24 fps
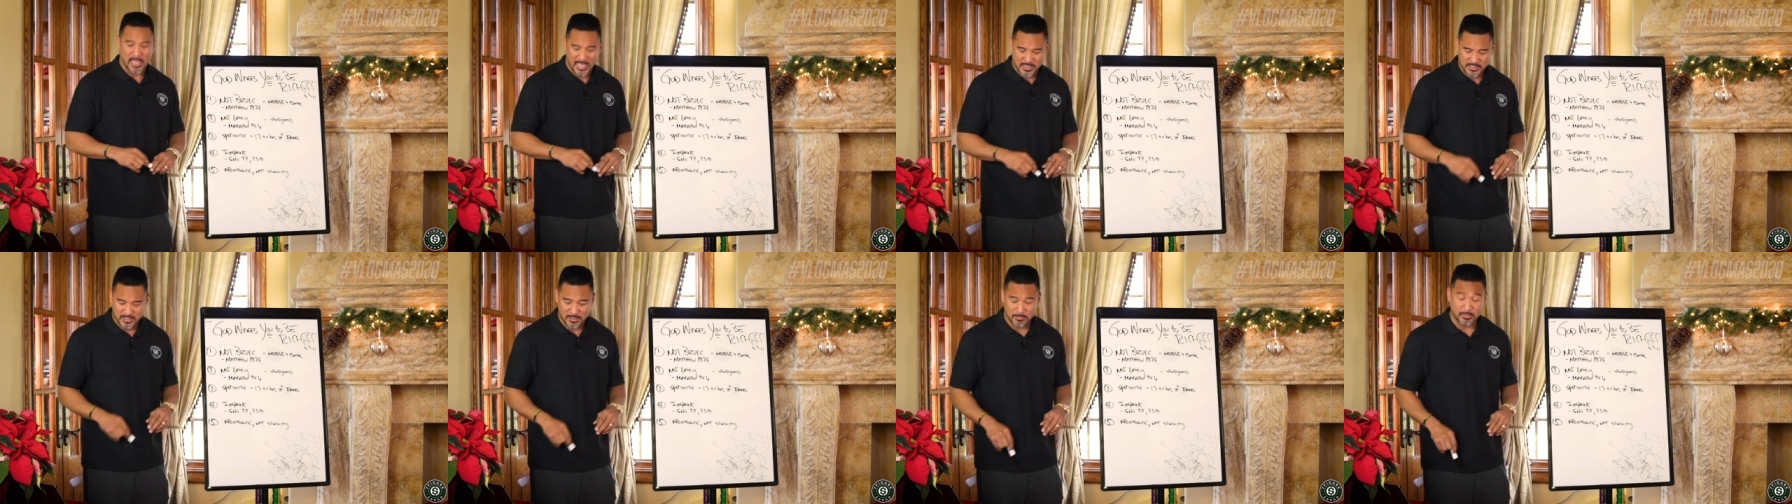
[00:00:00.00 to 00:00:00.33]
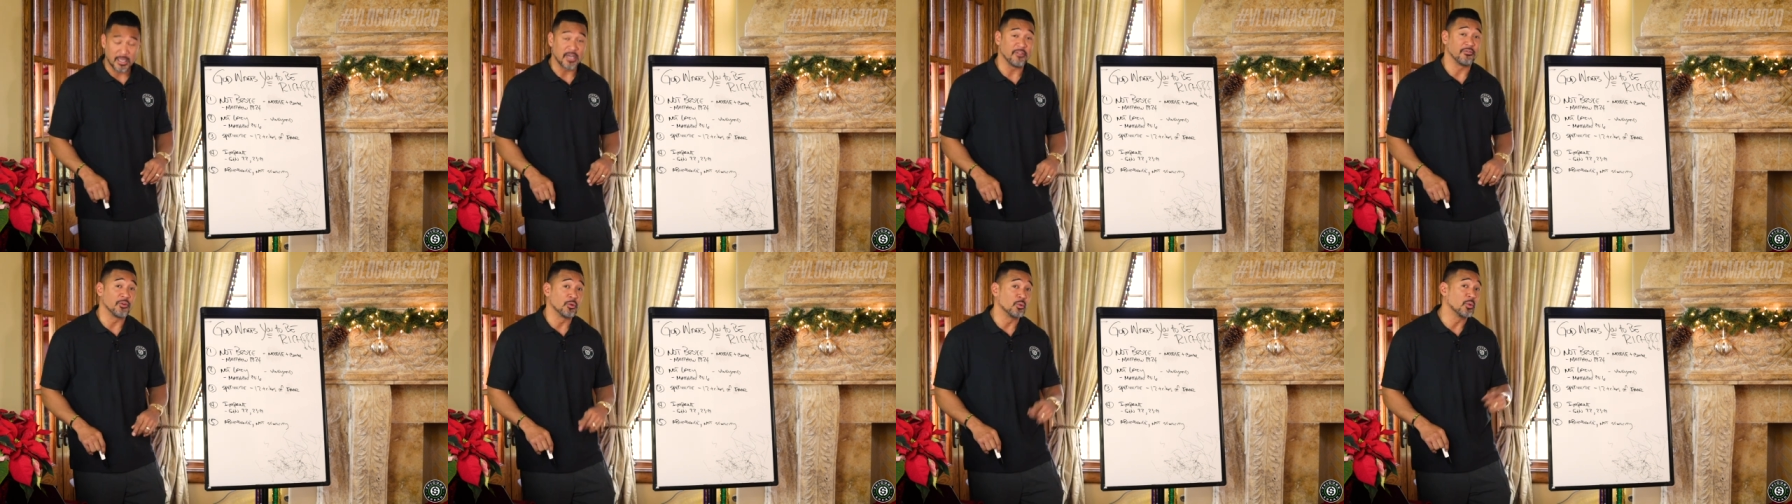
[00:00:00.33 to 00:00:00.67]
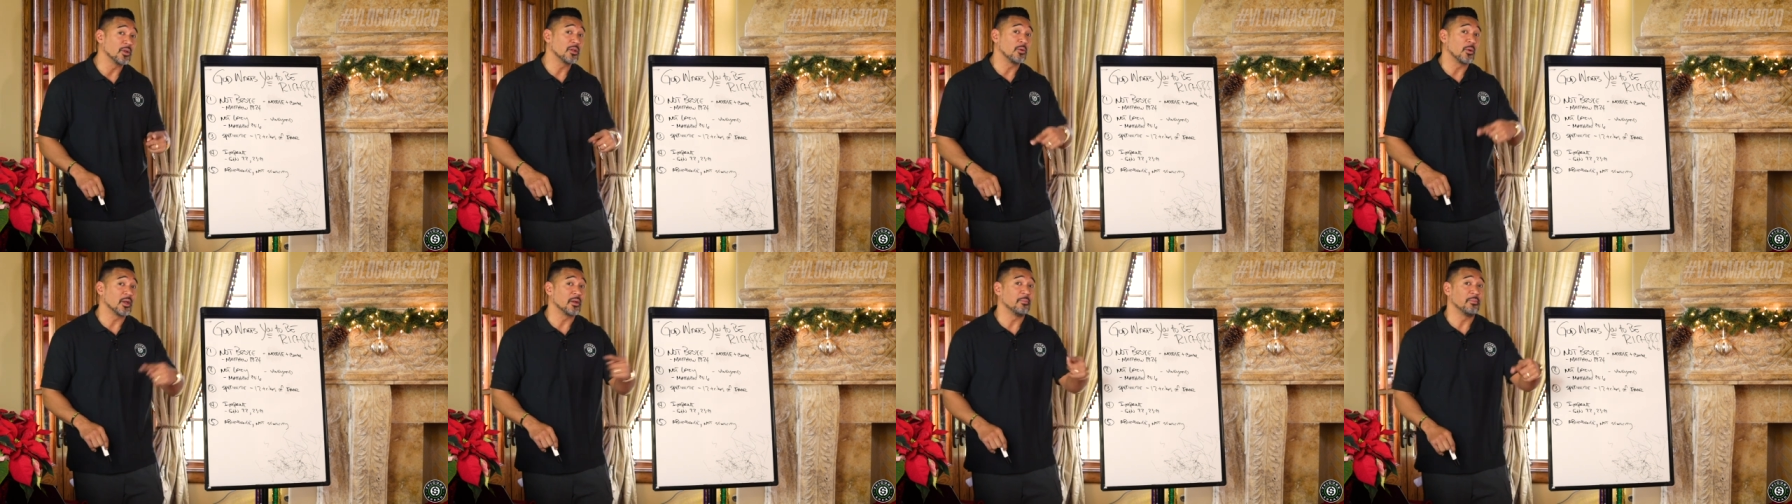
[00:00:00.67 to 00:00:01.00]
You ask somebody if
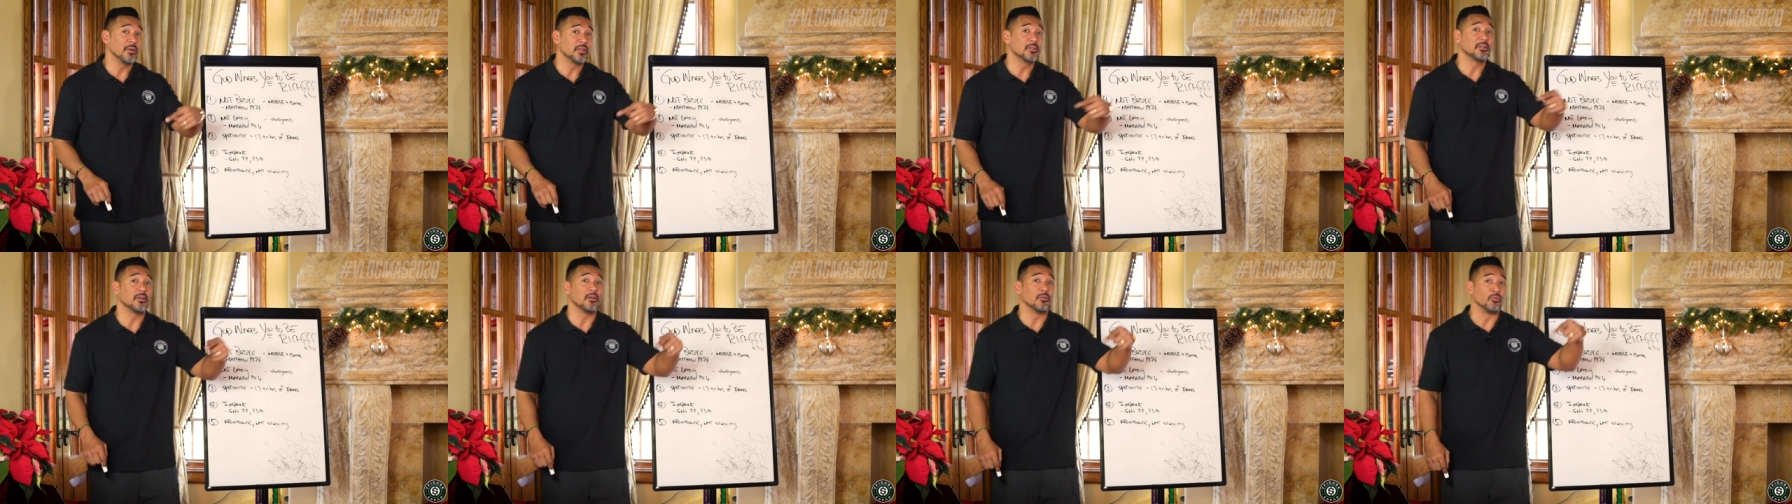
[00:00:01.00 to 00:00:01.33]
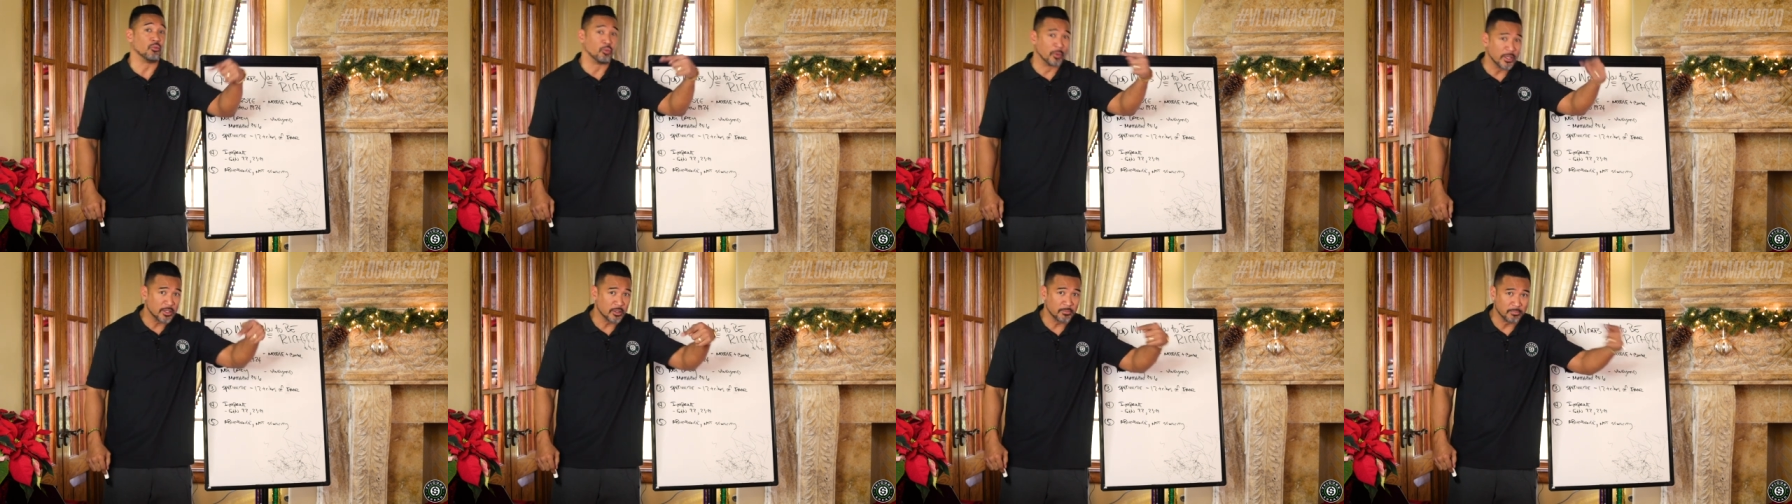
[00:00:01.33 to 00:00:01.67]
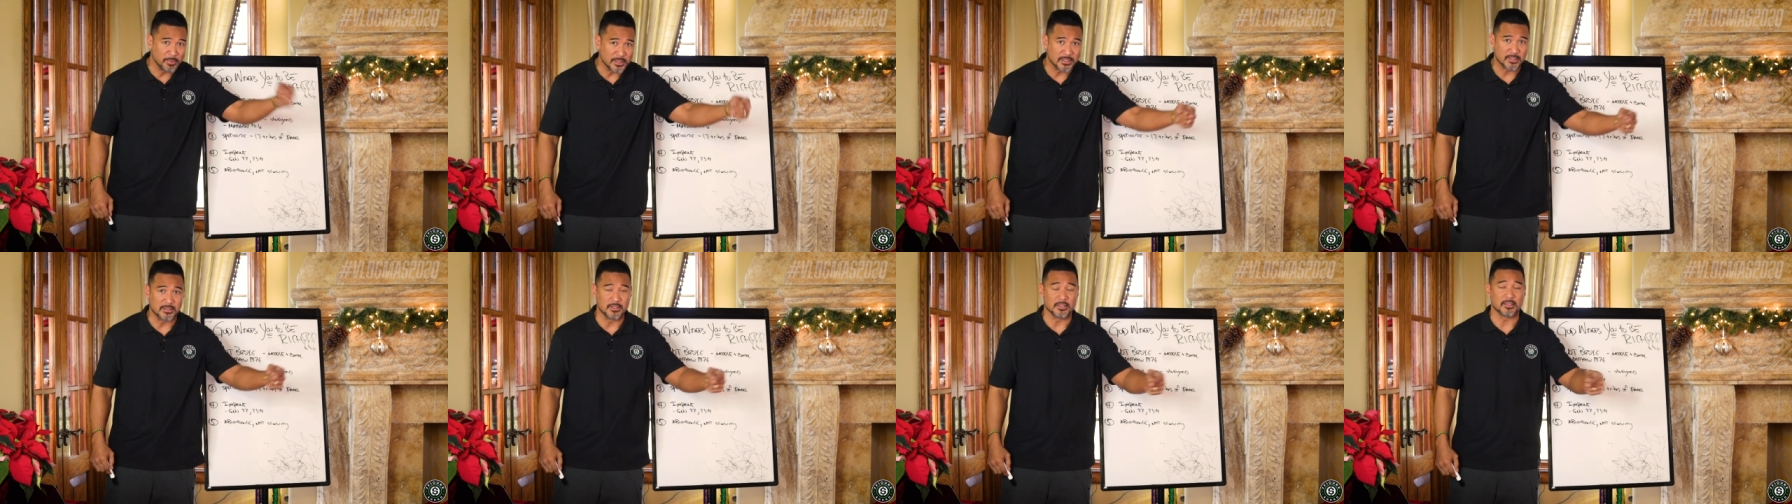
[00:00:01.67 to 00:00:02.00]
you really want to build a
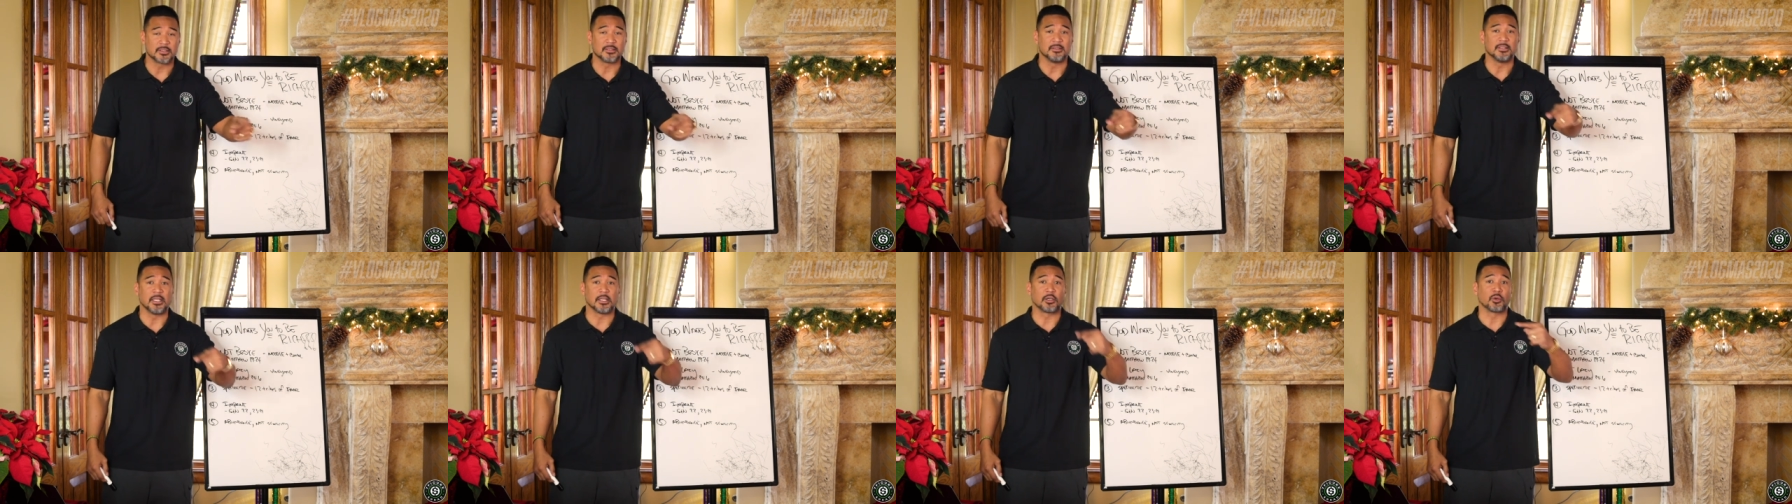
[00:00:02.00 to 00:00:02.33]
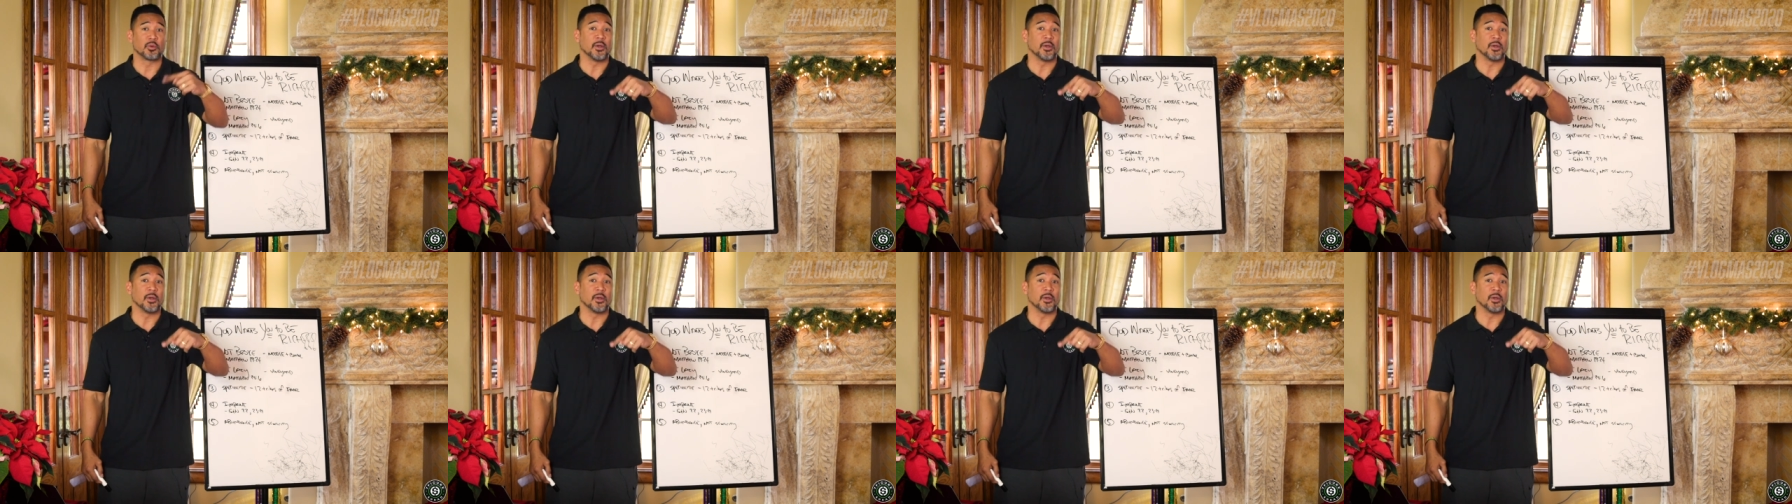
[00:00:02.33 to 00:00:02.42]
real business